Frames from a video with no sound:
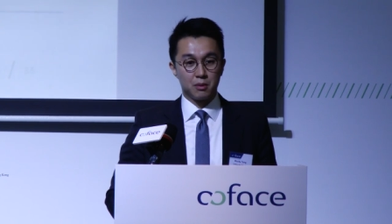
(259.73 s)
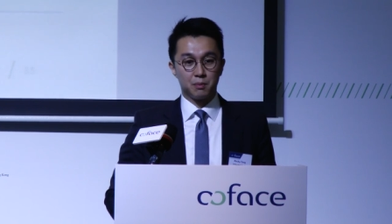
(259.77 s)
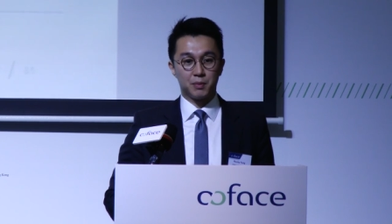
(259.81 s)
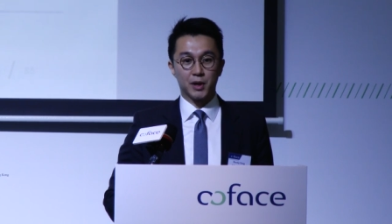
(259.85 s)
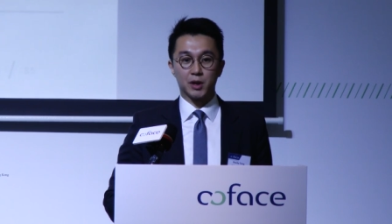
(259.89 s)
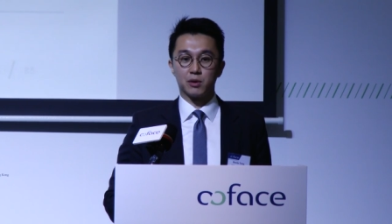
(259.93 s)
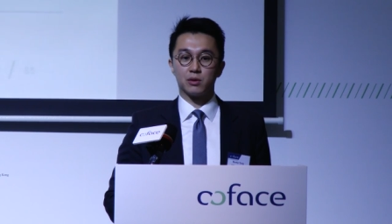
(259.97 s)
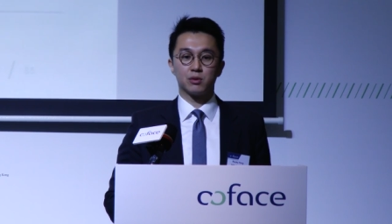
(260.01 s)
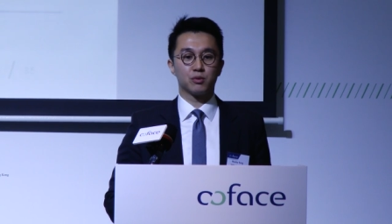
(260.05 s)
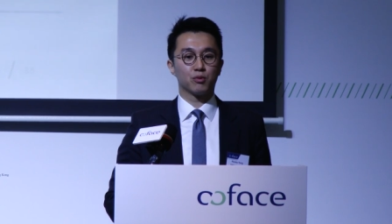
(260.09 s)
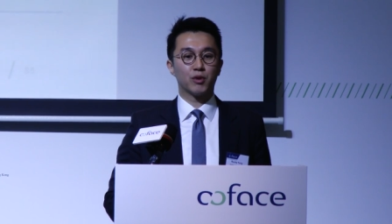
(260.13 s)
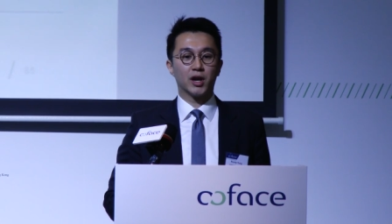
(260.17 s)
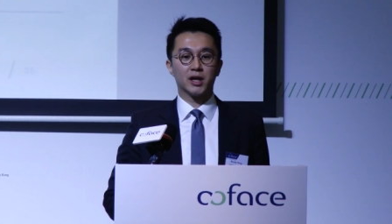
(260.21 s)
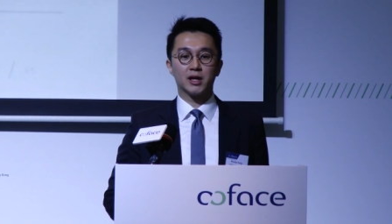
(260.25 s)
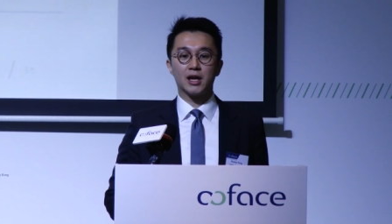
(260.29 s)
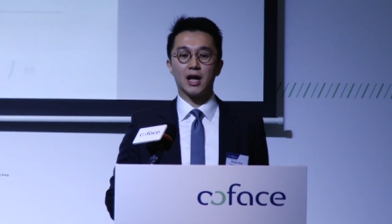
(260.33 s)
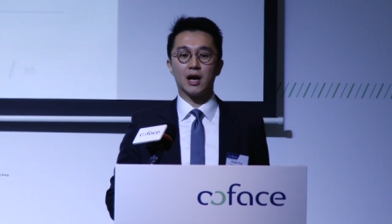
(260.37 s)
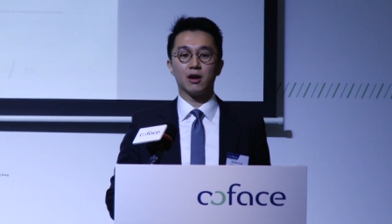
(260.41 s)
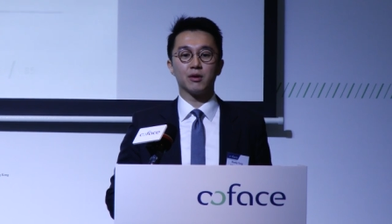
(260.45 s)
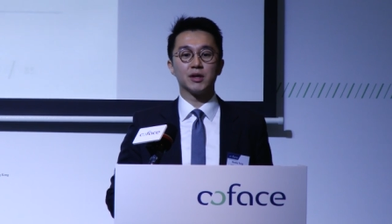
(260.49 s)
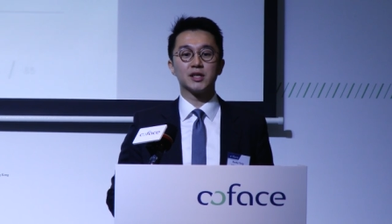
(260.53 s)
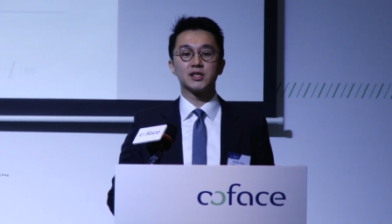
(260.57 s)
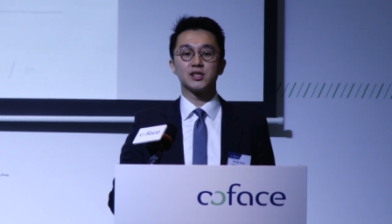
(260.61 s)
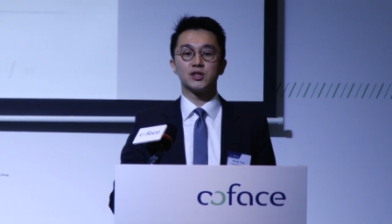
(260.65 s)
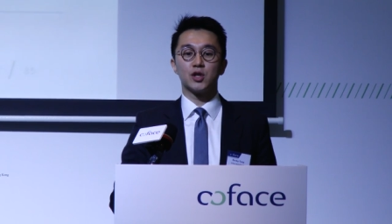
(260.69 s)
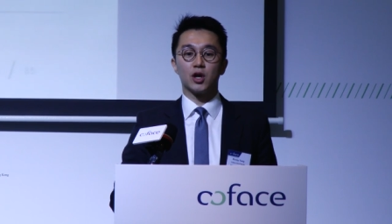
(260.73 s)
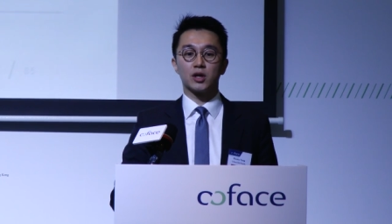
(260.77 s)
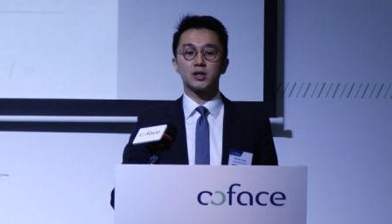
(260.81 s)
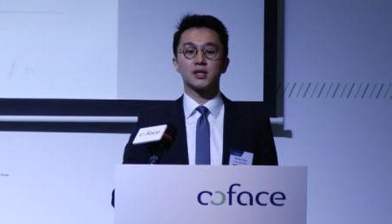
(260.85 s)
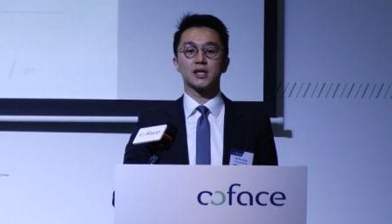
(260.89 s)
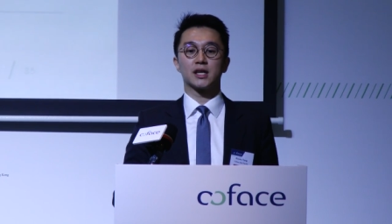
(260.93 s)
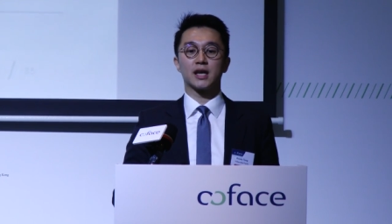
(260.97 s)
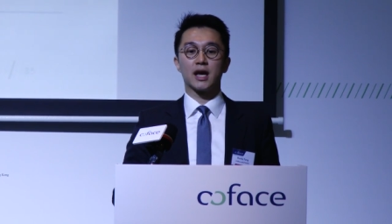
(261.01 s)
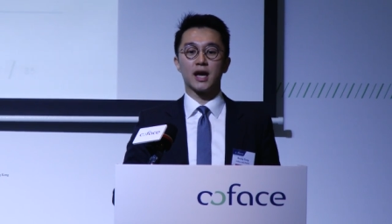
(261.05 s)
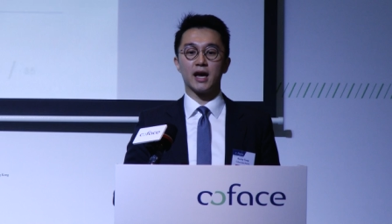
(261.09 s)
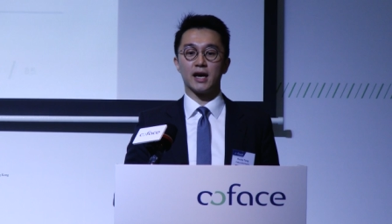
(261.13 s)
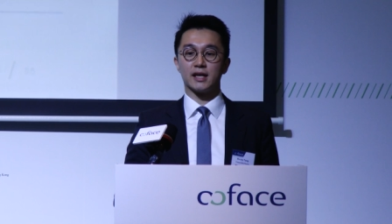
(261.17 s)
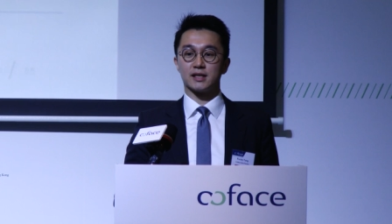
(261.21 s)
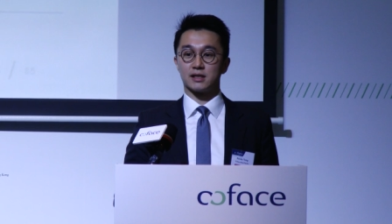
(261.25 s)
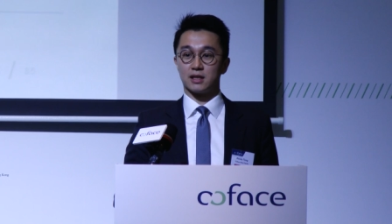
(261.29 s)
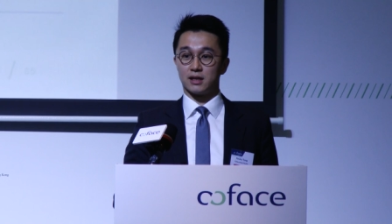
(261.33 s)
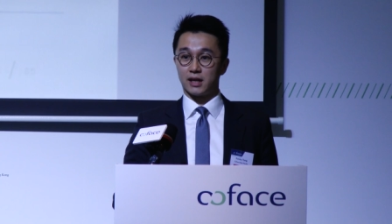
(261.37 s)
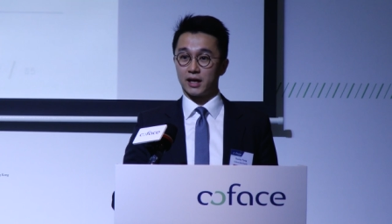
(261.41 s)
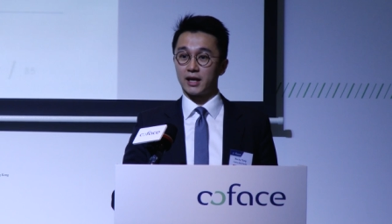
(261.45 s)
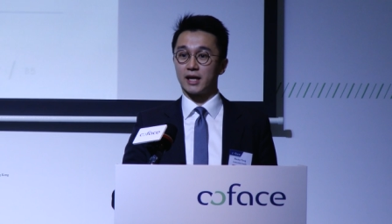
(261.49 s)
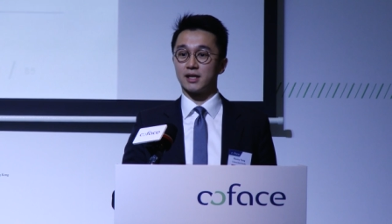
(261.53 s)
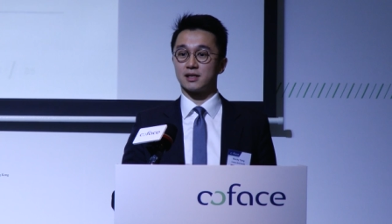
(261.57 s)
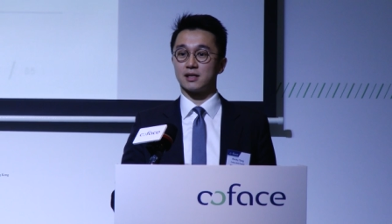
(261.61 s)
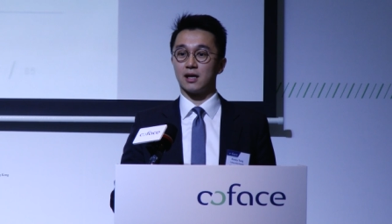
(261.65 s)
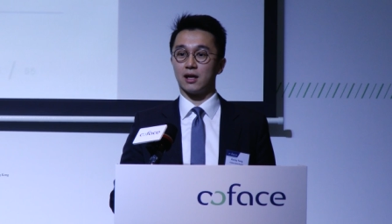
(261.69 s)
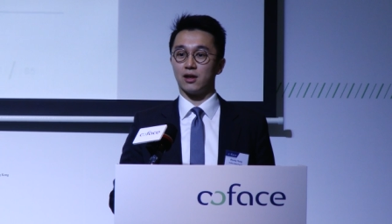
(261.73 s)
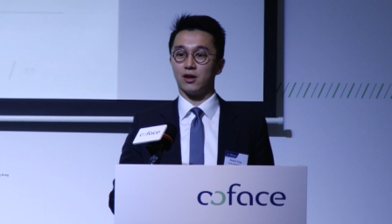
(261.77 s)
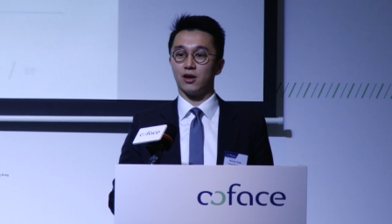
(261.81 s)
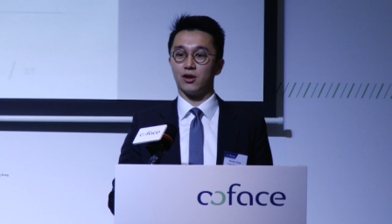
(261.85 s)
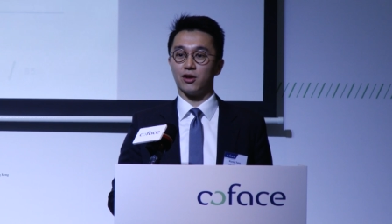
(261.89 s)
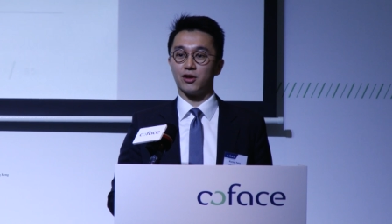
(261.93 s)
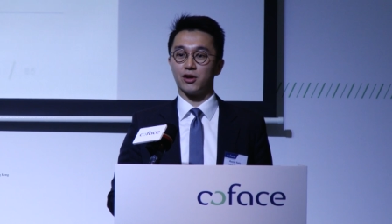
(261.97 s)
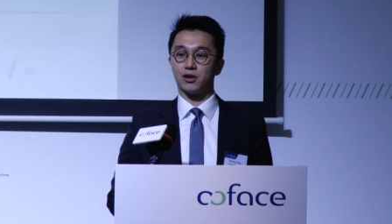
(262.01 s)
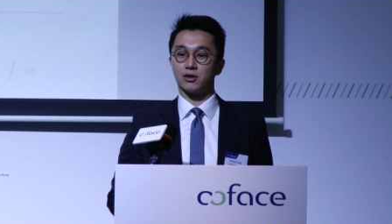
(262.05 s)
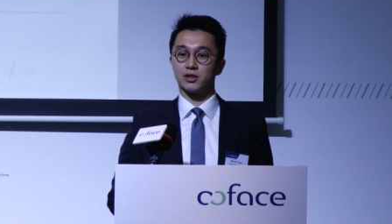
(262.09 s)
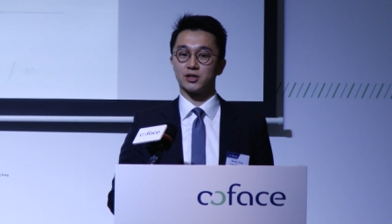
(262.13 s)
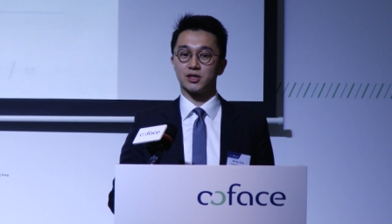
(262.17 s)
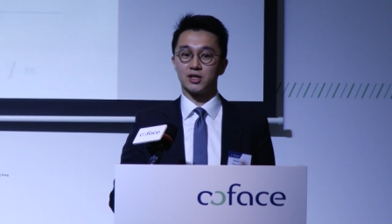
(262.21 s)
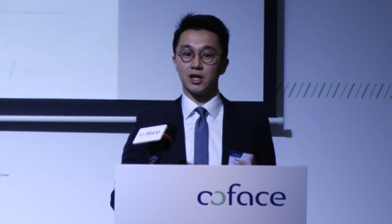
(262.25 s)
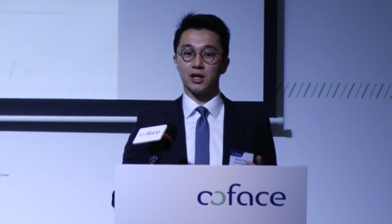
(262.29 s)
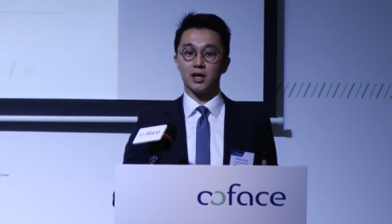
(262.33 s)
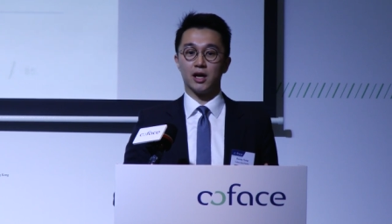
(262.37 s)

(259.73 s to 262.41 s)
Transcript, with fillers: But right now it's not the case. Like I said earlier,